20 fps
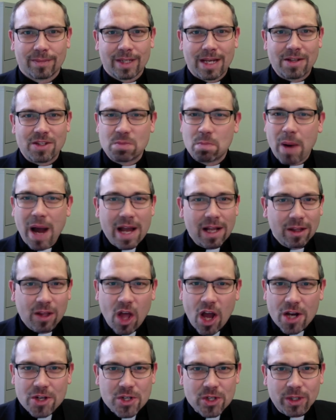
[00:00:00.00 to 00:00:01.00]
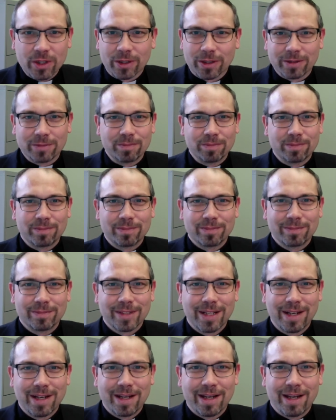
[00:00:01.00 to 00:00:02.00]
It's biological.
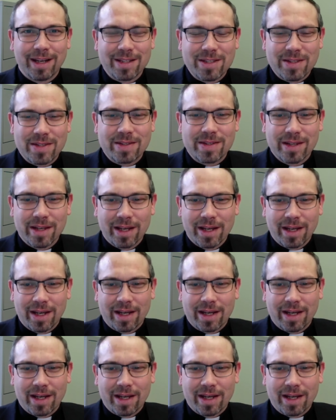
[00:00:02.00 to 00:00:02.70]
It's